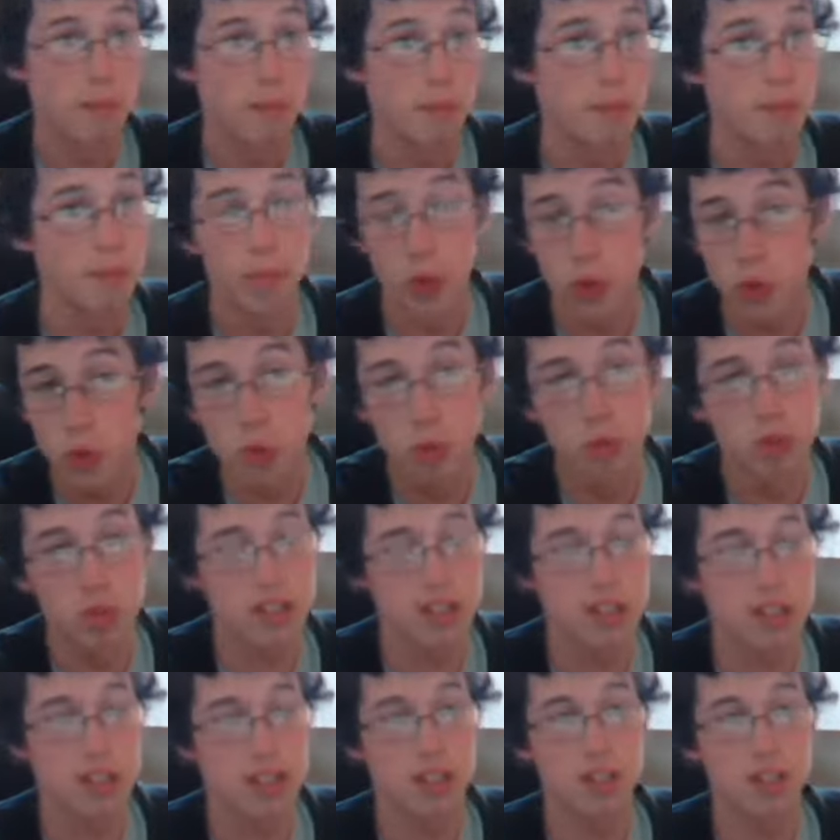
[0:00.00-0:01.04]
Moon
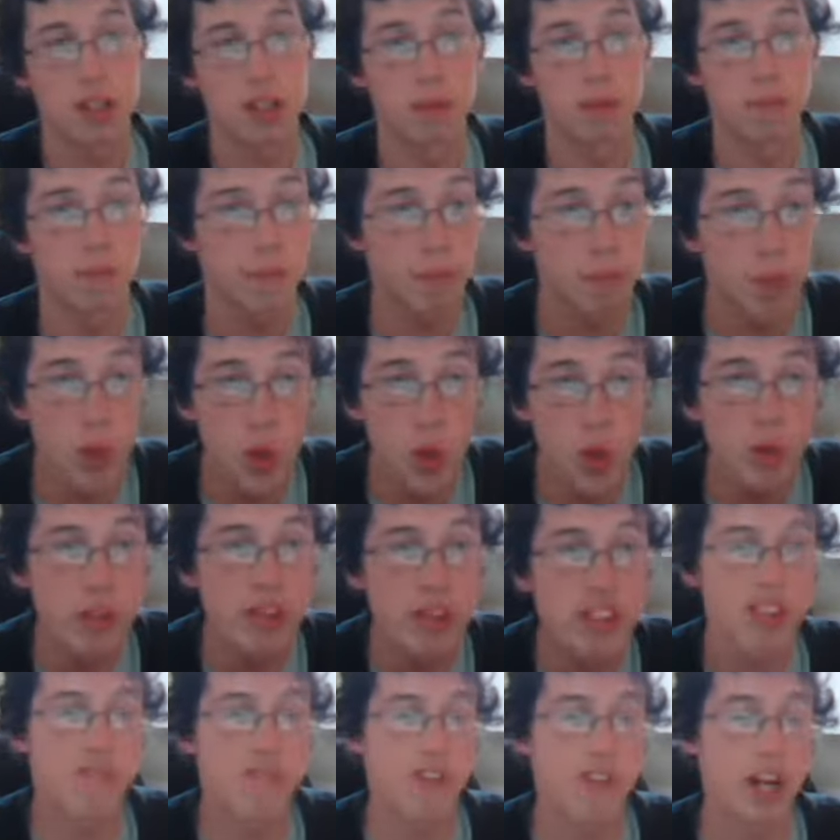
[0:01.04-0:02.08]
was excellent. Moon
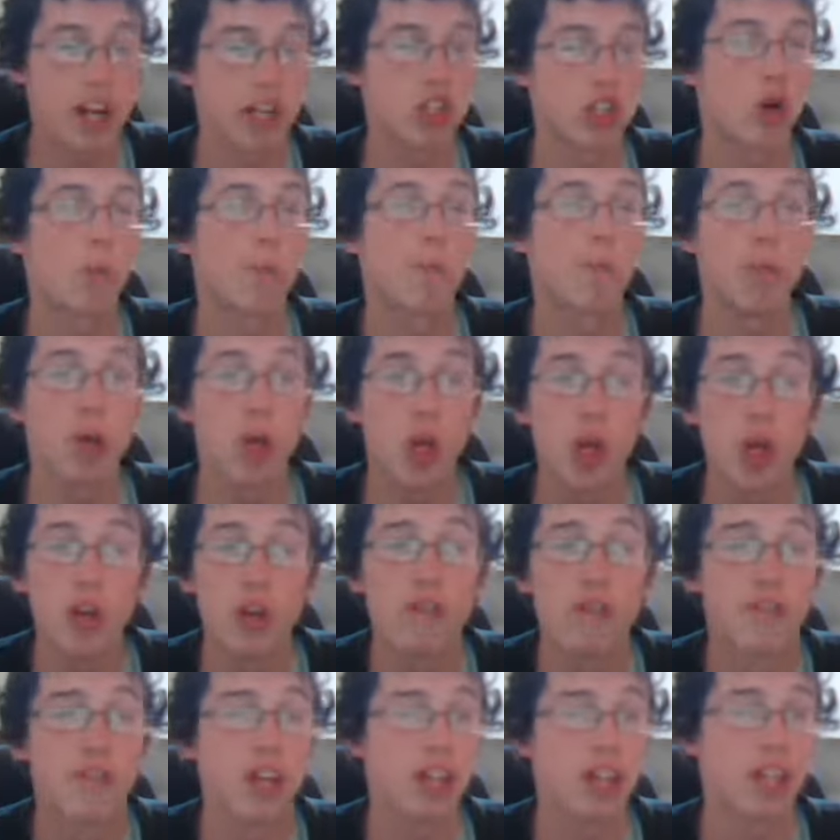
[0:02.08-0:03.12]
did that job
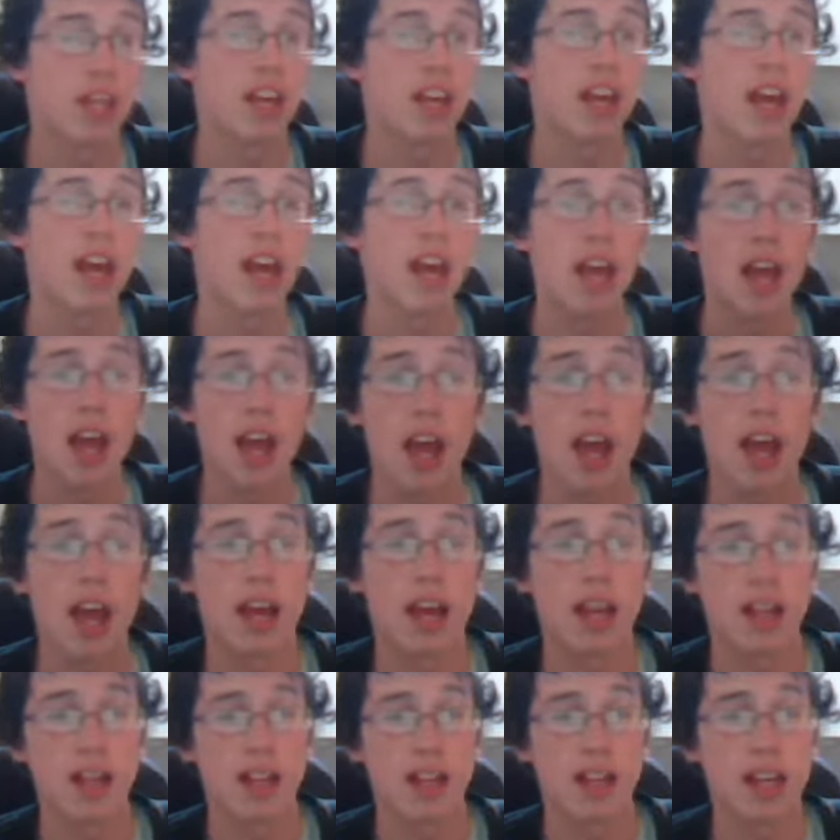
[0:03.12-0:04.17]
perfectly.
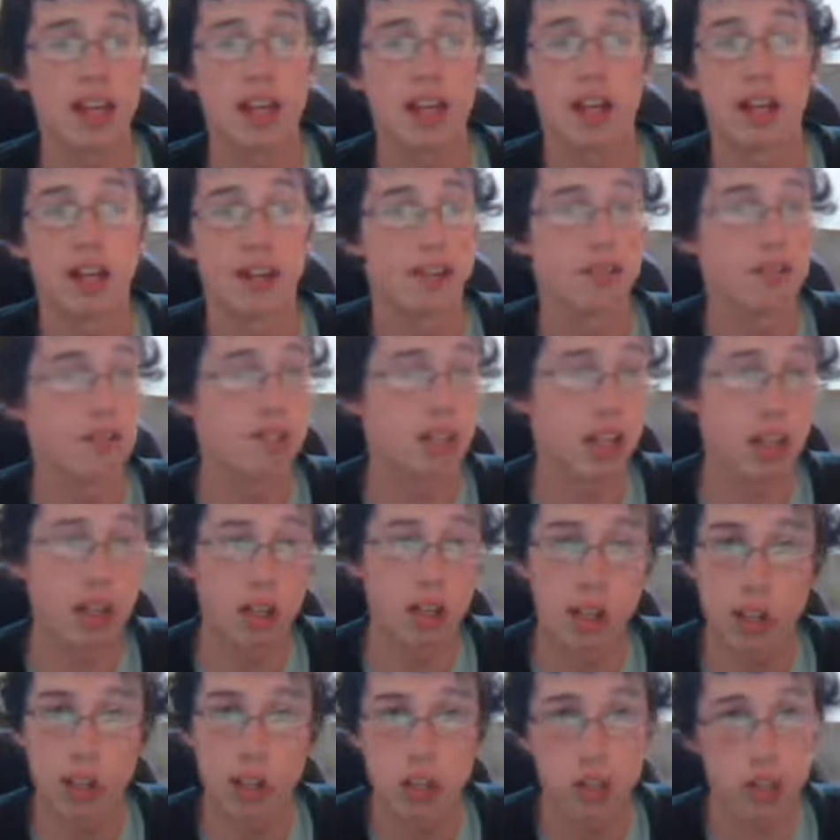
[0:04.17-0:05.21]
And yeah,
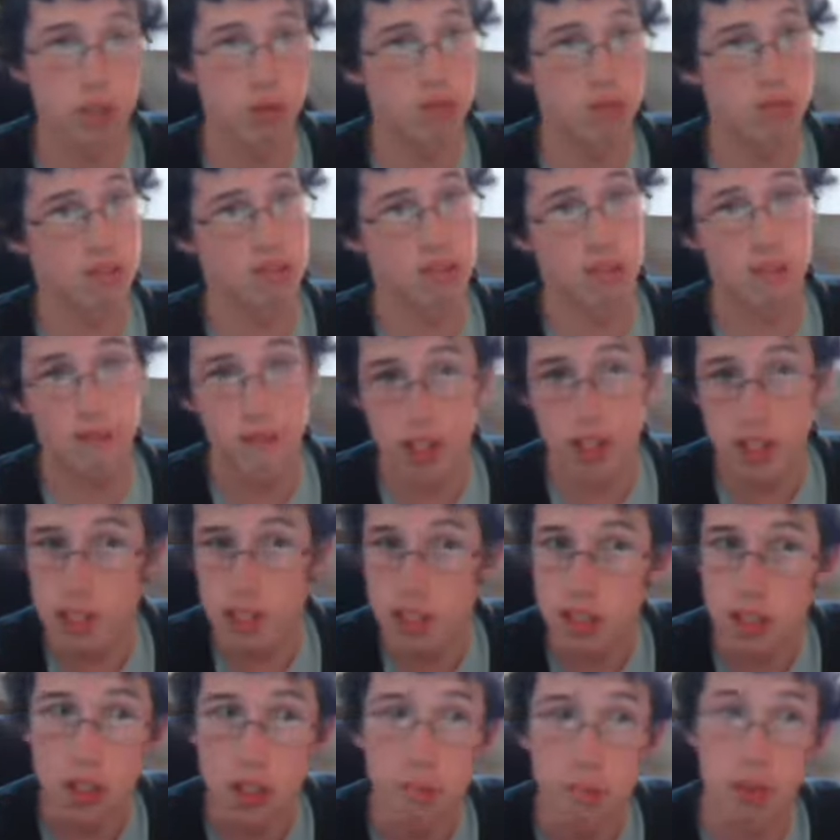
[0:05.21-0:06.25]
Duncan Jones said this is
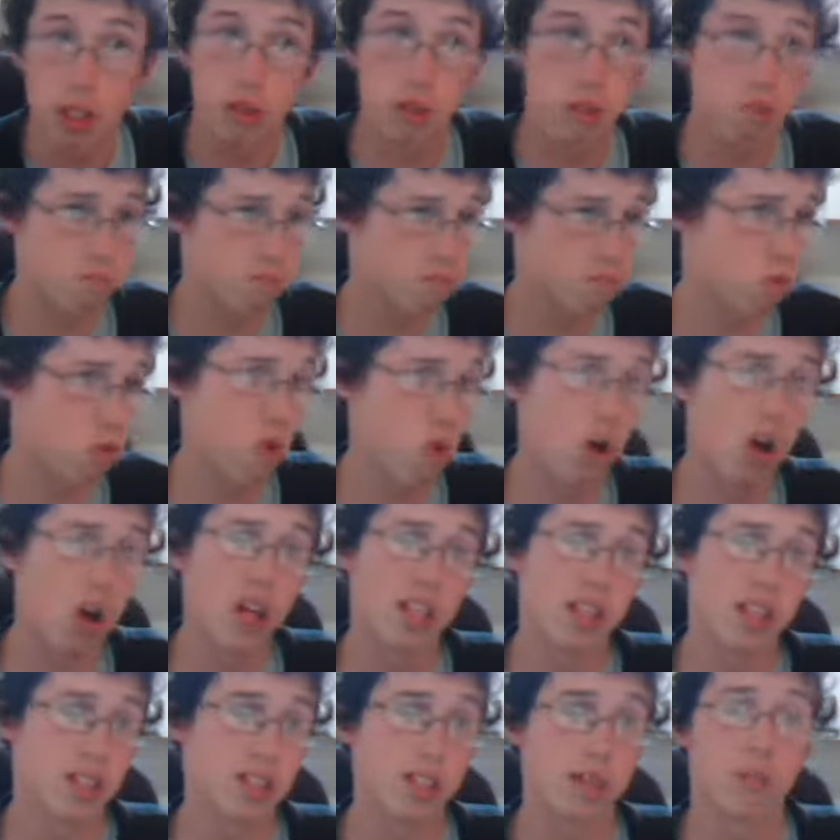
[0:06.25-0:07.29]
going to be
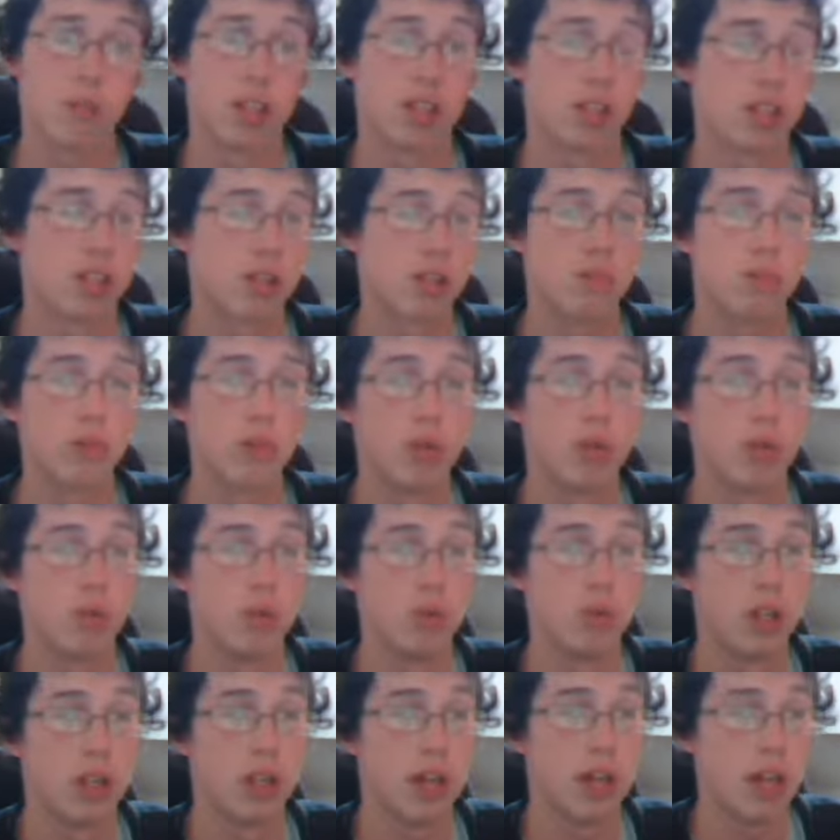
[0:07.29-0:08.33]
quite similar to
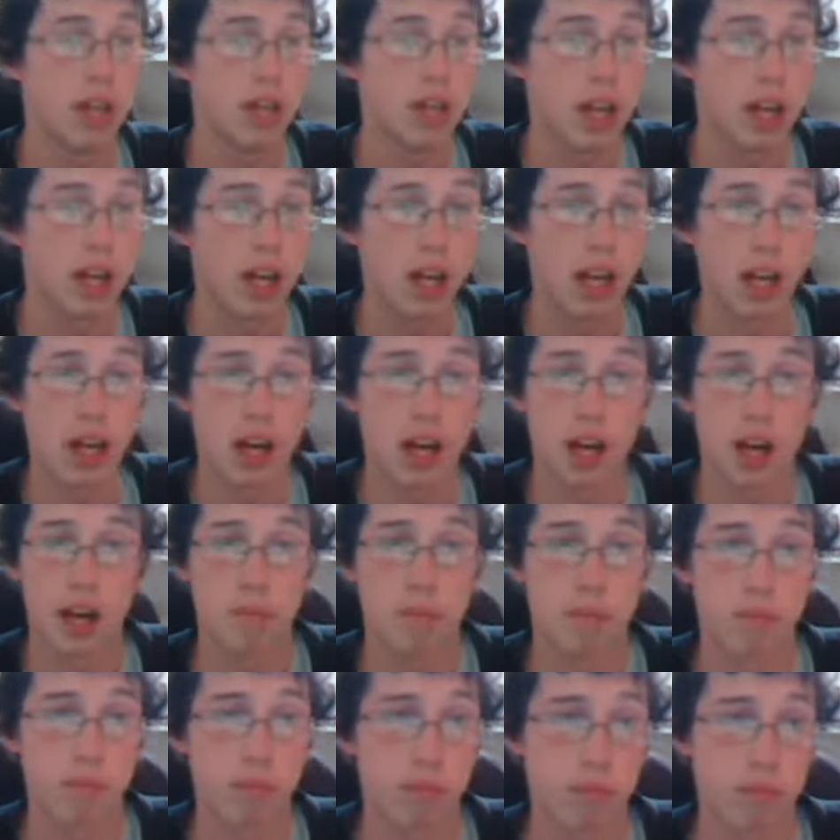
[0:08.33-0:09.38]
Moon.
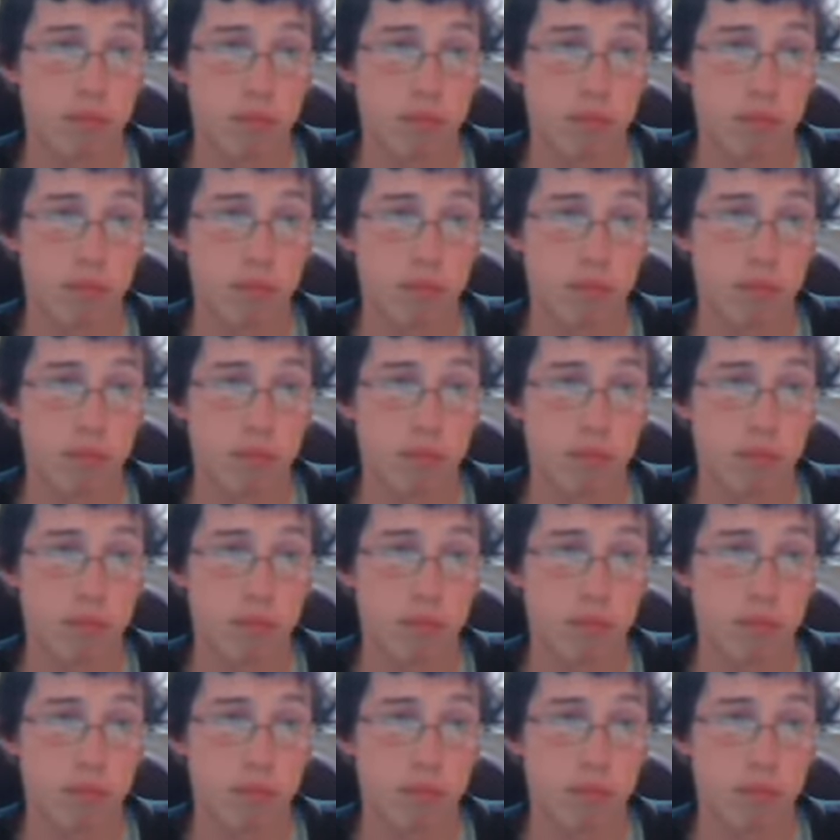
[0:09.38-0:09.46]
I